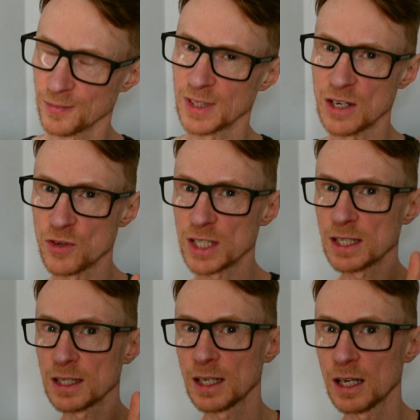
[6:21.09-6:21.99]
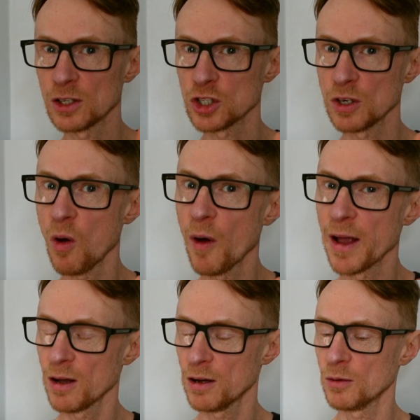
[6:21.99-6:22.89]
There is a slight
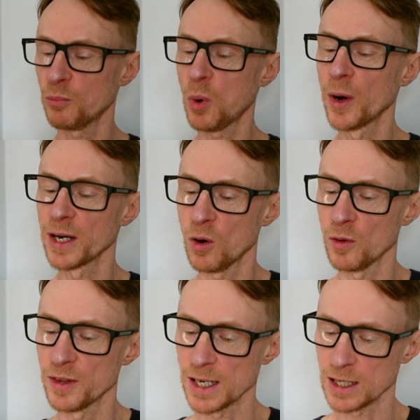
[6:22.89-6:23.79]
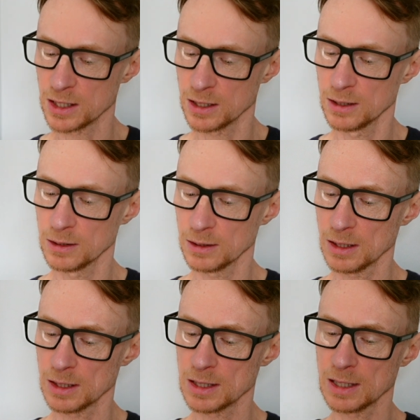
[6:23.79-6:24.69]
point on this
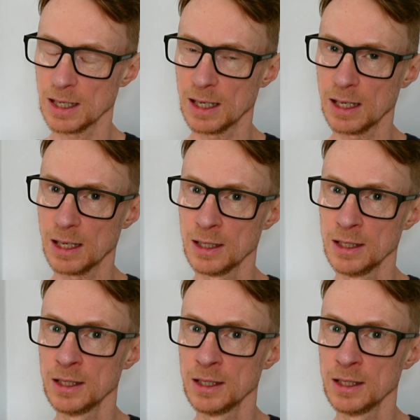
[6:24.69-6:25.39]
that